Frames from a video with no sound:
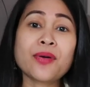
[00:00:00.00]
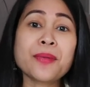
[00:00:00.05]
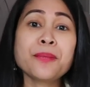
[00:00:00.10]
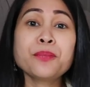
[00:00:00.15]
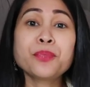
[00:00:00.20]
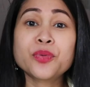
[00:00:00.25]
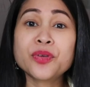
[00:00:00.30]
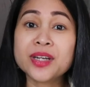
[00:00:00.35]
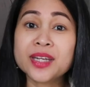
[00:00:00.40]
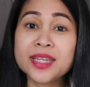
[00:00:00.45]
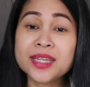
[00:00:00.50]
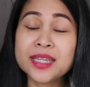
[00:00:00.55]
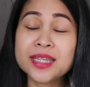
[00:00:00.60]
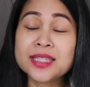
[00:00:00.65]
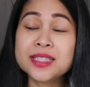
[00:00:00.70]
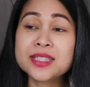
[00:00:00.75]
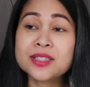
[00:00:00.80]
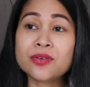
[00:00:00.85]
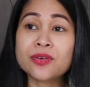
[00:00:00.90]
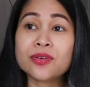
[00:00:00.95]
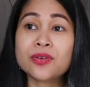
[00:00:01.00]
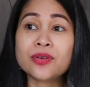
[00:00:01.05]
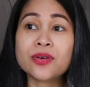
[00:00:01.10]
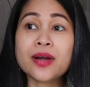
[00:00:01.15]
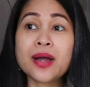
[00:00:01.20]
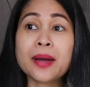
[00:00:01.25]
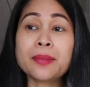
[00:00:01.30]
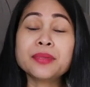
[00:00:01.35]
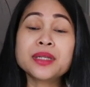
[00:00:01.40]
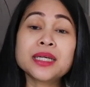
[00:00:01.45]
I'm preggy, so
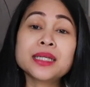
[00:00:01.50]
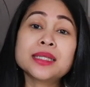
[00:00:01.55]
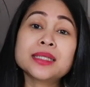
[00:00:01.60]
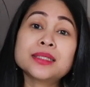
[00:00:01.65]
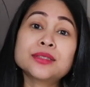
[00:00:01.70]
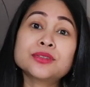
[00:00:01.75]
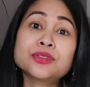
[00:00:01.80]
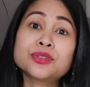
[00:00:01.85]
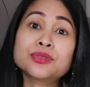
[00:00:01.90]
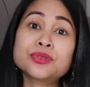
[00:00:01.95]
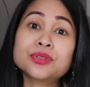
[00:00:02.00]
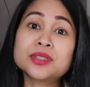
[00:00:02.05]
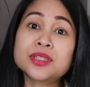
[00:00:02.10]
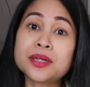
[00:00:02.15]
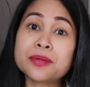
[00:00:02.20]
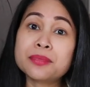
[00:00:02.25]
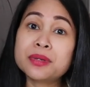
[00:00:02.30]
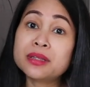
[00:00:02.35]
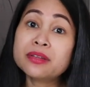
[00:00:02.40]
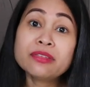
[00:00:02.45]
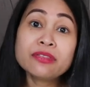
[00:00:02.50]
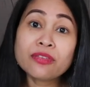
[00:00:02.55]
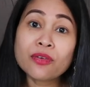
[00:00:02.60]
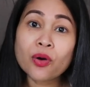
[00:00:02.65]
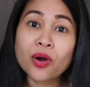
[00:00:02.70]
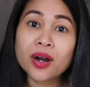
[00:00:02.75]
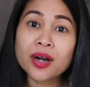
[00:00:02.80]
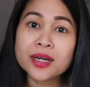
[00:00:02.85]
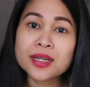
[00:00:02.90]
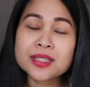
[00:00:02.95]
I'm not allowed to travel
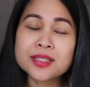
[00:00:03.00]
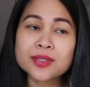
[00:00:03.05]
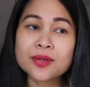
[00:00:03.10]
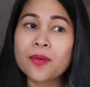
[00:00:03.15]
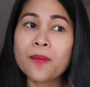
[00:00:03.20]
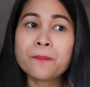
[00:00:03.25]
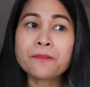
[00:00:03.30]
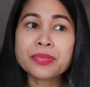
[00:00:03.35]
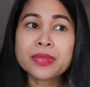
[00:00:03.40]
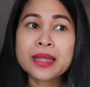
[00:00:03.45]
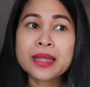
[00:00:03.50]
far. So,